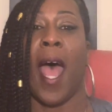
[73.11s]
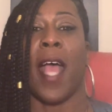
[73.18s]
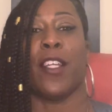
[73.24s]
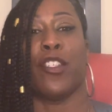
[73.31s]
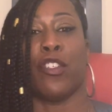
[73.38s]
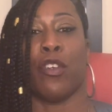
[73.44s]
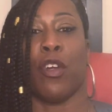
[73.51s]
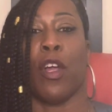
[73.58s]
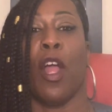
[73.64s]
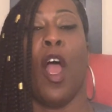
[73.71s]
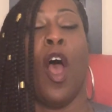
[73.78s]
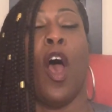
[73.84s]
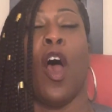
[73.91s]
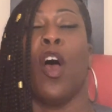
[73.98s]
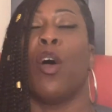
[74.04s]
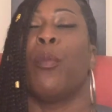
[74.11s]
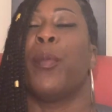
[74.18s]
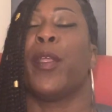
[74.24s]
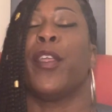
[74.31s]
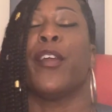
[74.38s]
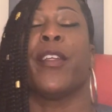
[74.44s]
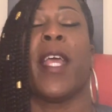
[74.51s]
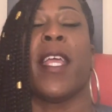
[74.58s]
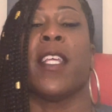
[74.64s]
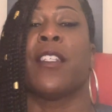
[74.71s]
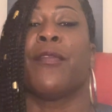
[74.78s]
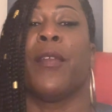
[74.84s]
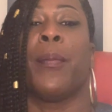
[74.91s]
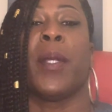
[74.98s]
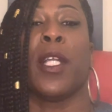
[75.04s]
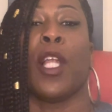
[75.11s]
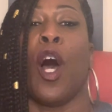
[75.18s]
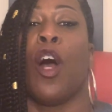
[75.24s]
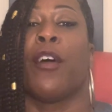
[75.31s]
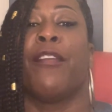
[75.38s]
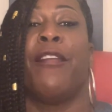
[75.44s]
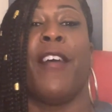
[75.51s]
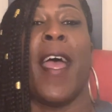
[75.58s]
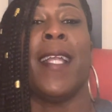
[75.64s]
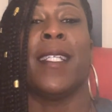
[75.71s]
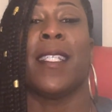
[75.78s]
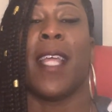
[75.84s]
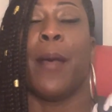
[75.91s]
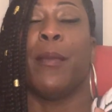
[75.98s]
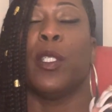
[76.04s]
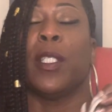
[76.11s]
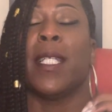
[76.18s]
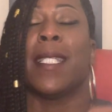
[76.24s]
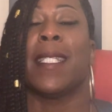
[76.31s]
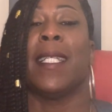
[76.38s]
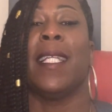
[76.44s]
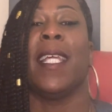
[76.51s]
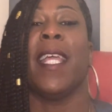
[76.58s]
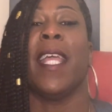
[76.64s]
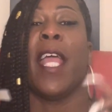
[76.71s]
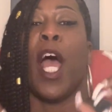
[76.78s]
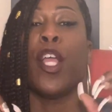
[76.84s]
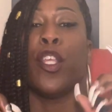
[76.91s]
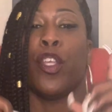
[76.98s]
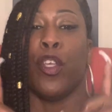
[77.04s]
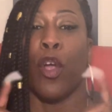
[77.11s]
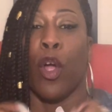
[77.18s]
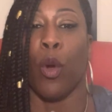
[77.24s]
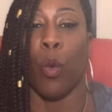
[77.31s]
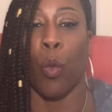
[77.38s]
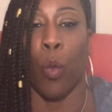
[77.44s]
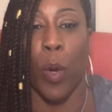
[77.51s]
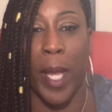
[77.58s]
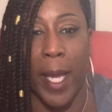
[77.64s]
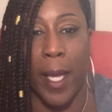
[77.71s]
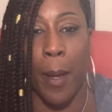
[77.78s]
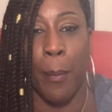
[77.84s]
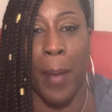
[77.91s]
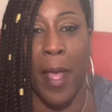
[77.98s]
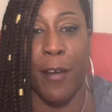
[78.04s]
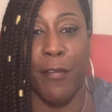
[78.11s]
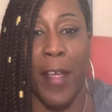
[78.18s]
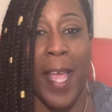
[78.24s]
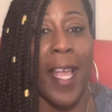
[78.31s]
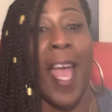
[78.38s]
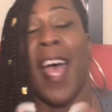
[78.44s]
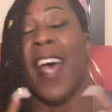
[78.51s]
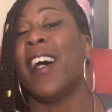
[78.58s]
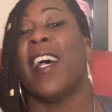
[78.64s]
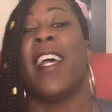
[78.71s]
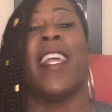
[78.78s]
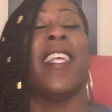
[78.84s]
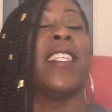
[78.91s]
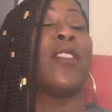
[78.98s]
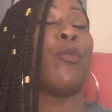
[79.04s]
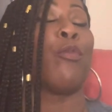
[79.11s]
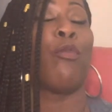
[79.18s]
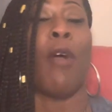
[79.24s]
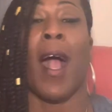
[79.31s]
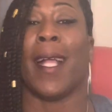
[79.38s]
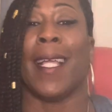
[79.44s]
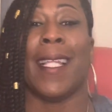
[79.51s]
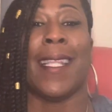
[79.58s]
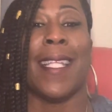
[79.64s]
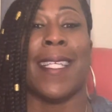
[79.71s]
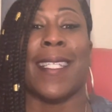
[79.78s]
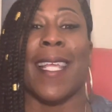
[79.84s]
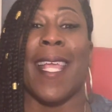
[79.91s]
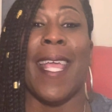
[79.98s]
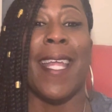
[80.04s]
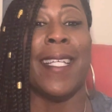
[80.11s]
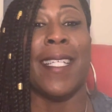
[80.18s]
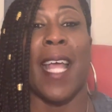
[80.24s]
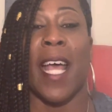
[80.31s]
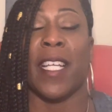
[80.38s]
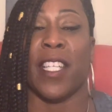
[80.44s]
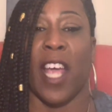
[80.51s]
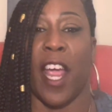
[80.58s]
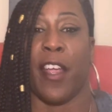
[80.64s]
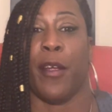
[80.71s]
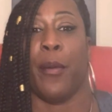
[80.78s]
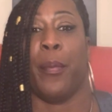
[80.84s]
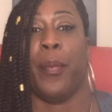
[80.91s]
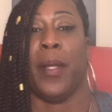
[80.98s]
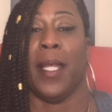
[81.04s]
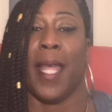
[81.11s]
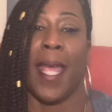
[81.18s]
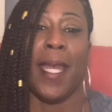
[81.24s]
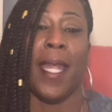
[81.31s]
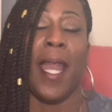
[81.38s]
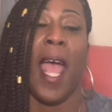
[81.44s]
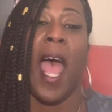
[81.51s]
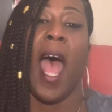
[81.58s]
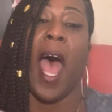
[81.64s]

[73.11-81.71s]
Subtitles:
I sure hope your day is flipping along fantabulously. Your week, matter of fact, is rocking this entire planet.